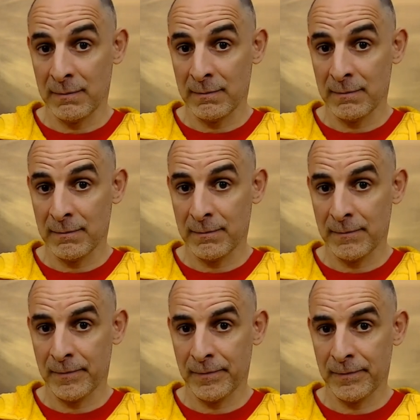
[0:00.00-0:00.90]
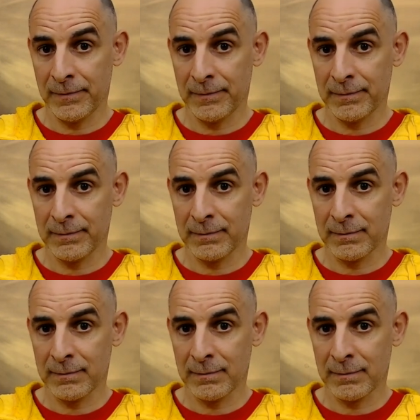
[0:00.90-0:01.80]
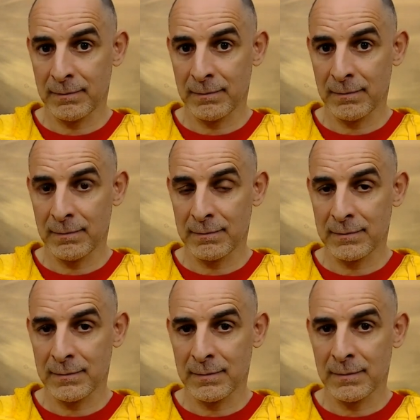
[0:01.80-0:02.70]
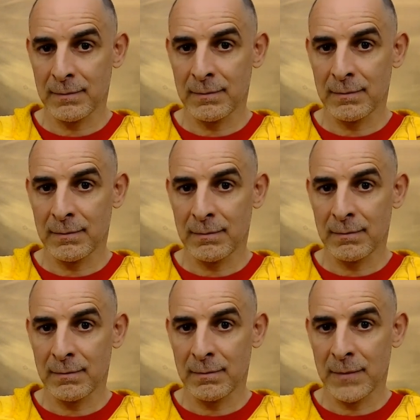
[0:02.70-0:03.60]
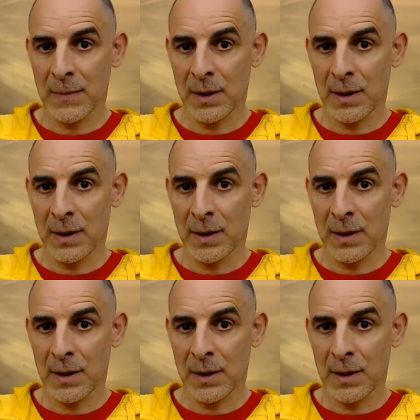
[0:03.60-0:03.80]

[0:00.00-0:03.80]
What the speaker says: Nobody speaks.